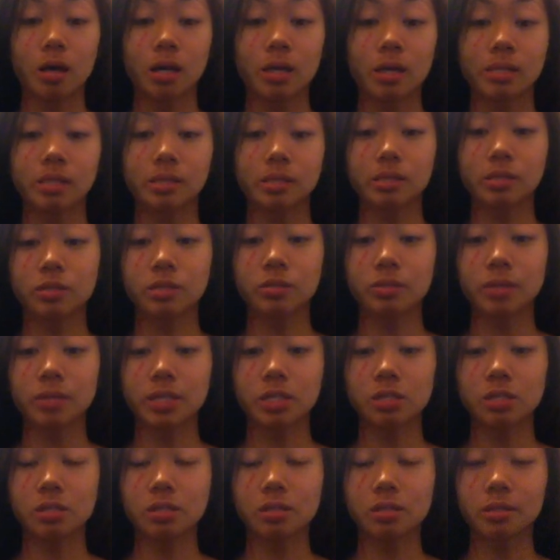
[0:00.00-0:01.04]
a
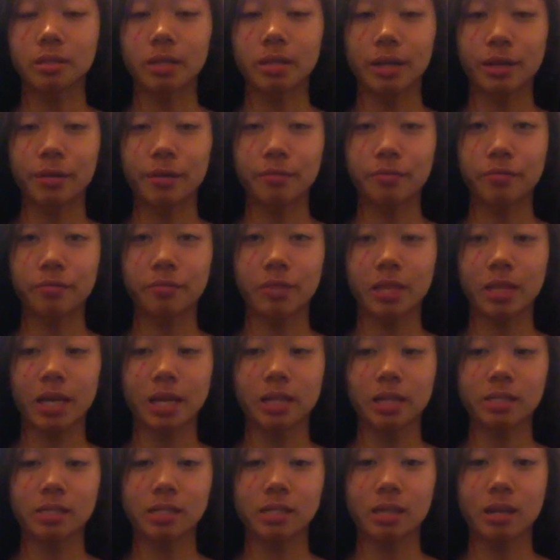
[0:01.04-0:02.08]
situation in life
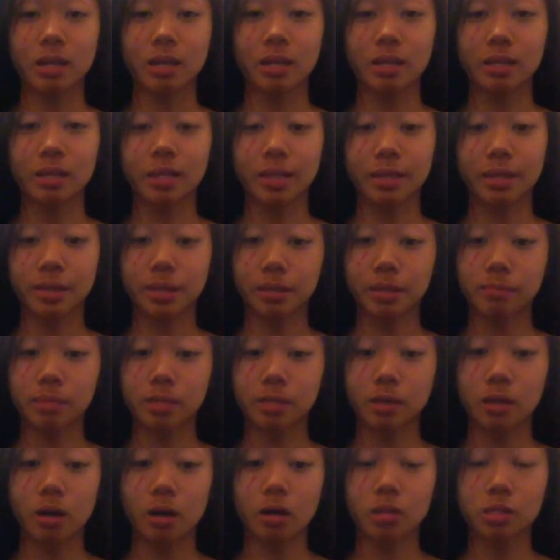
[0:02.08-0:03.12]
that led them
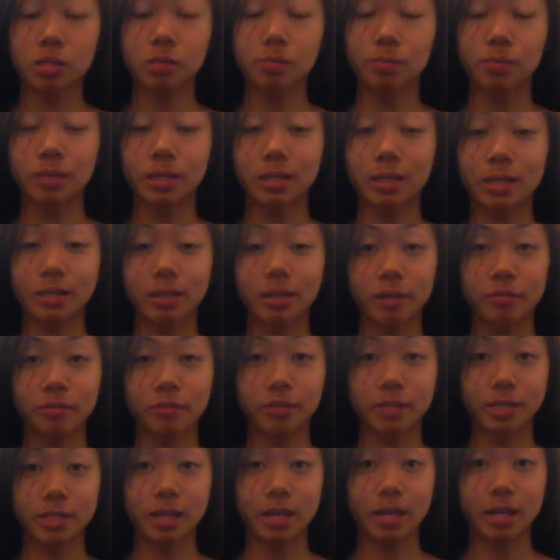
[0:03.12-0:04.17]
to contemplating life
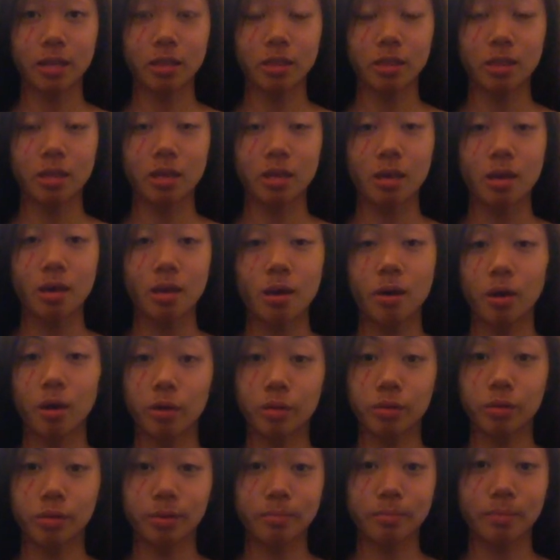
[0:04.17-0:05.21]
or death,
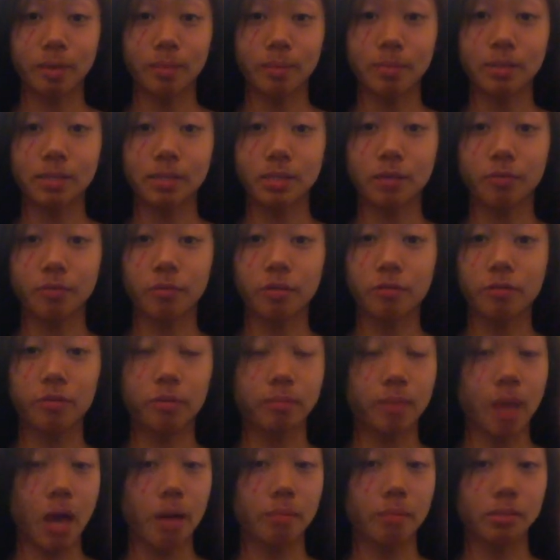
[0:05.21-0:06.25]
although it may be different
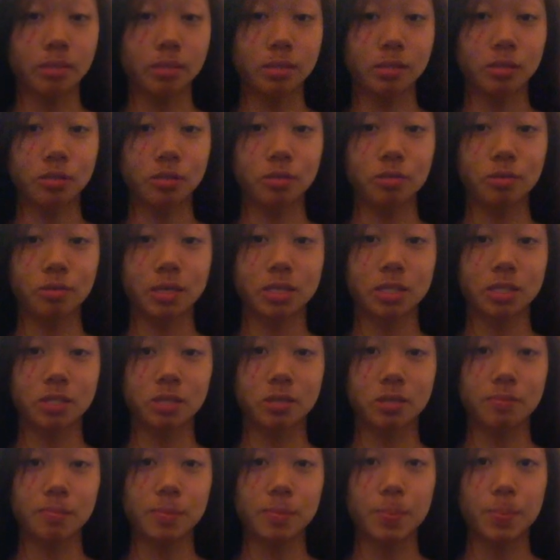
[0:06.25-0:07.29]
from Hamlet's
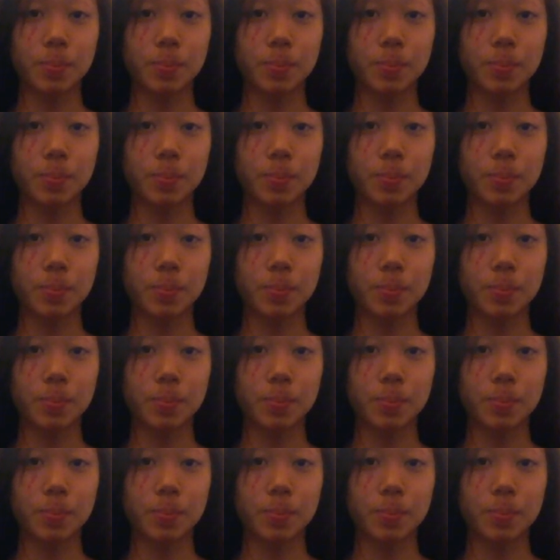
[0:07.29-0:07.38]
situation.